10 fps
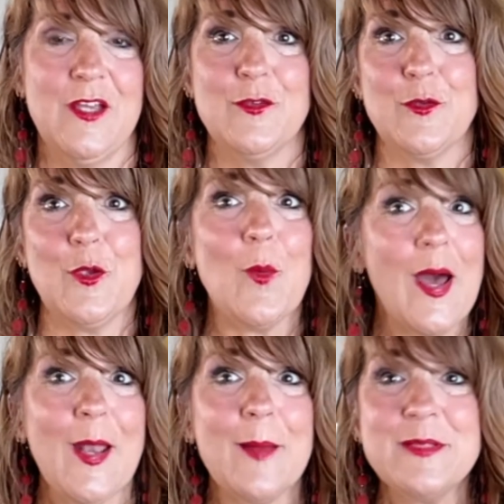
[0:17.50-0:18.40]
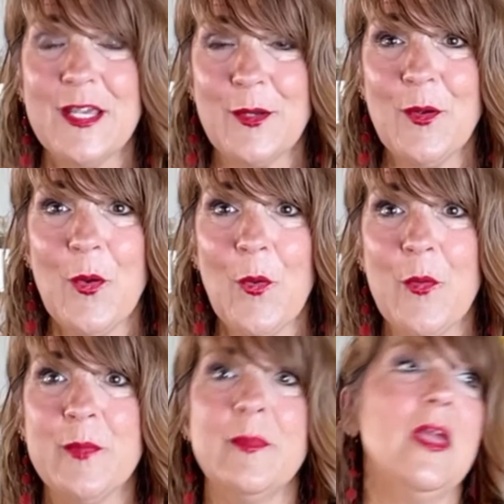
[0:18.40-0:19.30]
So you want to update your
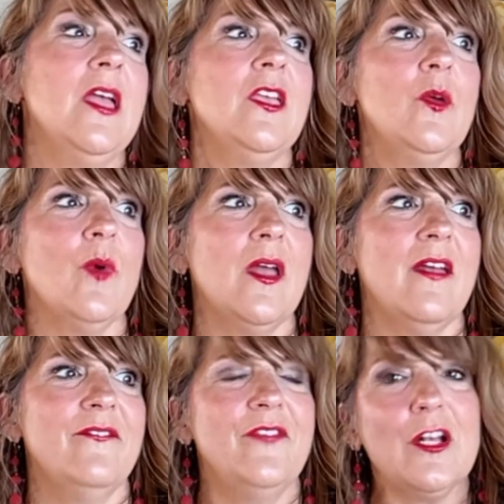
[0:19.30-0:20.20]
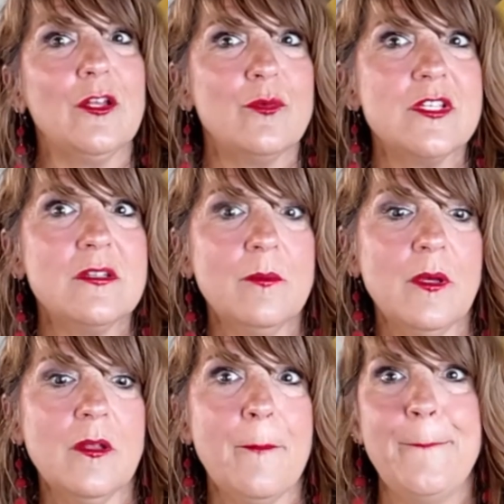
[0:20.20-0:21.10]
home. You want a fairly
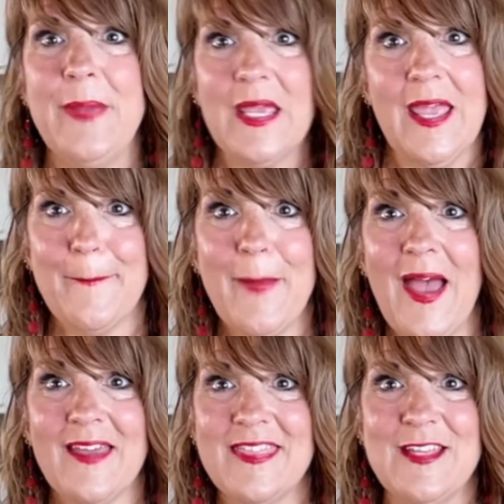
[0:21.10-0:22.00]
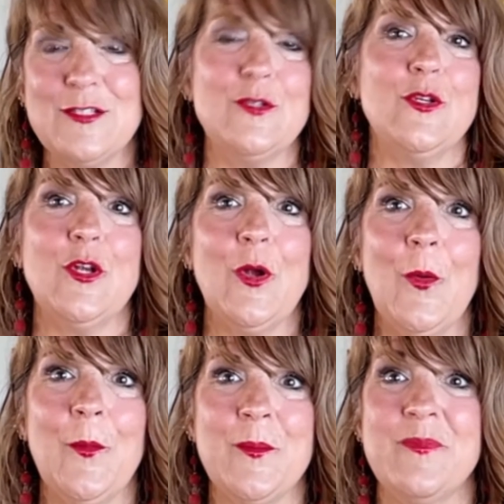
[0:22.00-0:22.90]
reasonable, big impact thing to do to your
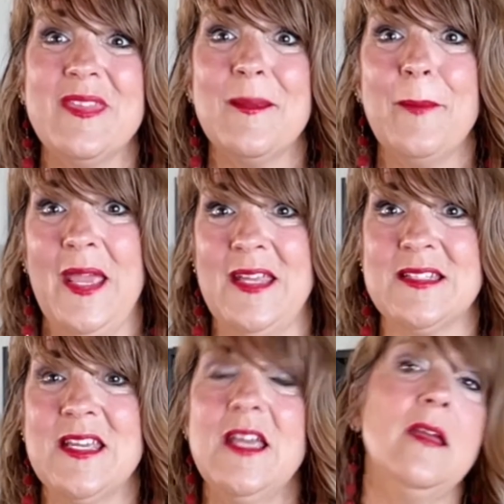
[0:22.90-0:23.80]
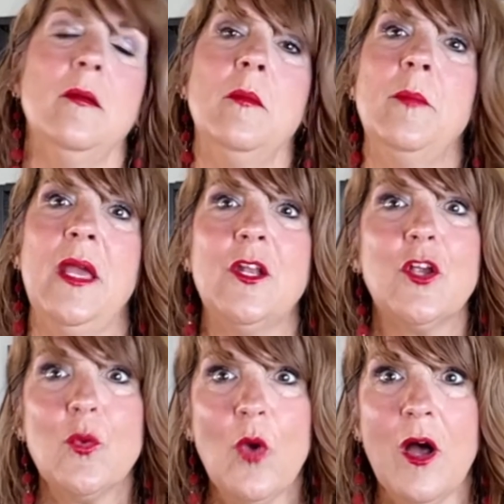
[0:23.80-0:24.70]
home: paint. Painting
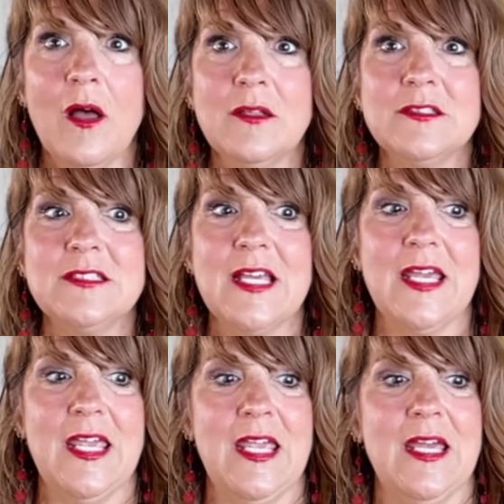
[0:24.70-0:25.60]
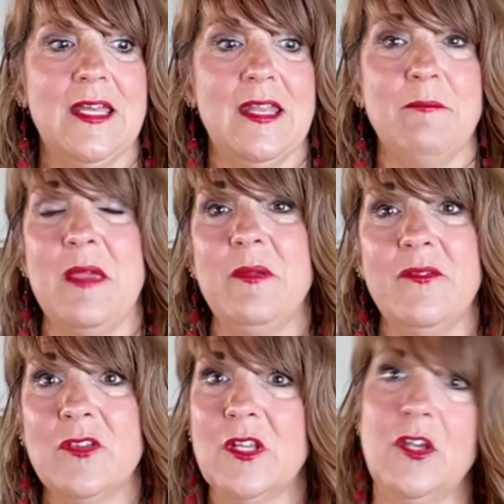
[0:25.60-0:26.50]
your walls, and maybe
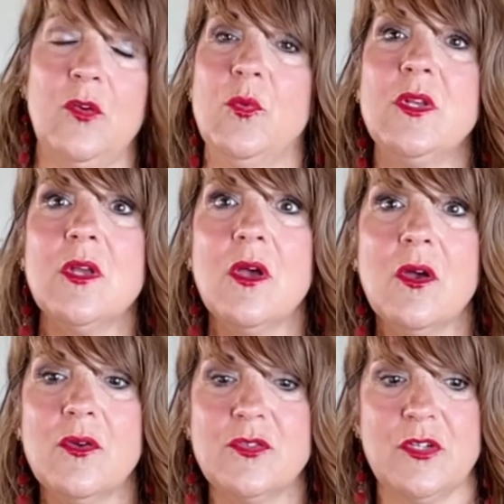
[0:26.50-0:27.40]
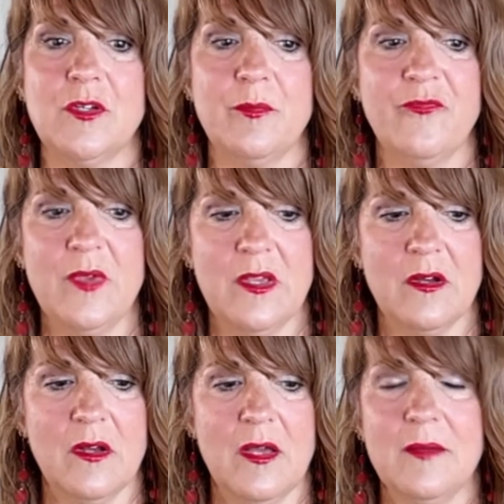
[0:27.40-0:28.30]
even like your windows or your,
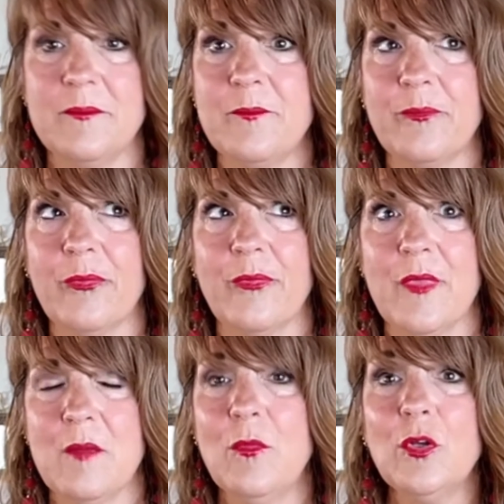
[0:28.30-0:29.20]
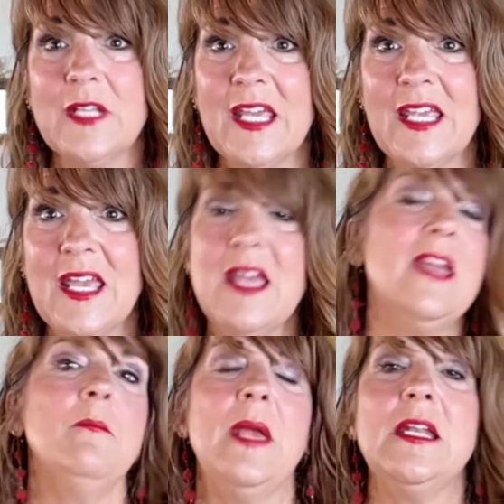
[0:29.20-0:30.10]
your um, molding.
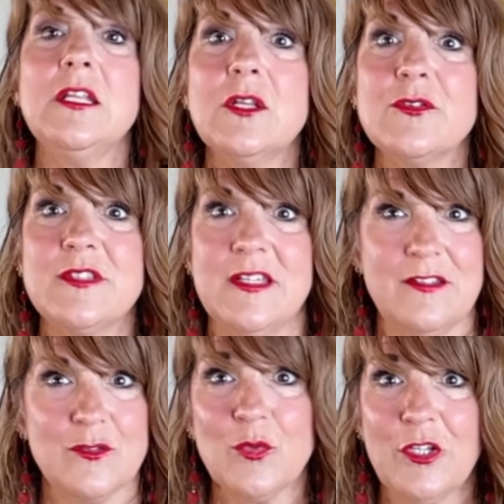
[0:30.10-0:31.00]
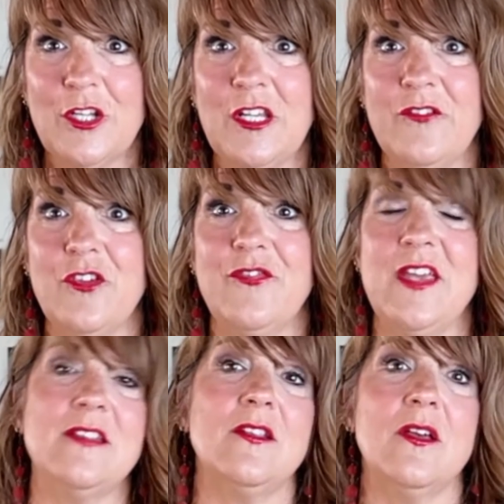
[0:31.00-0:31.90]
Painting those things is really going to give your,
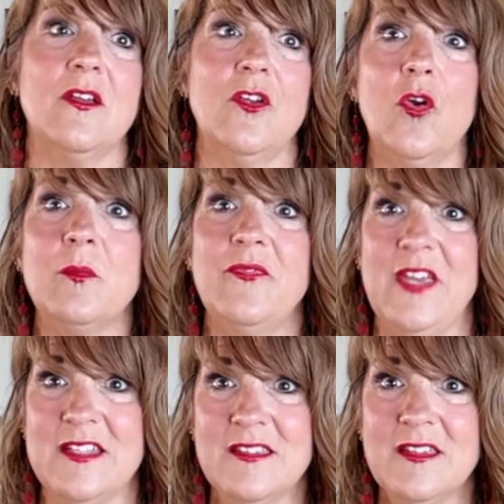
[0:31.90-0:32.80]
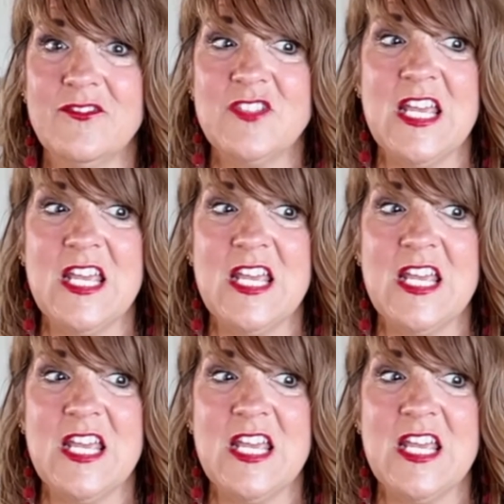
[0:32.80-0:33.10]
face, your home a facelift.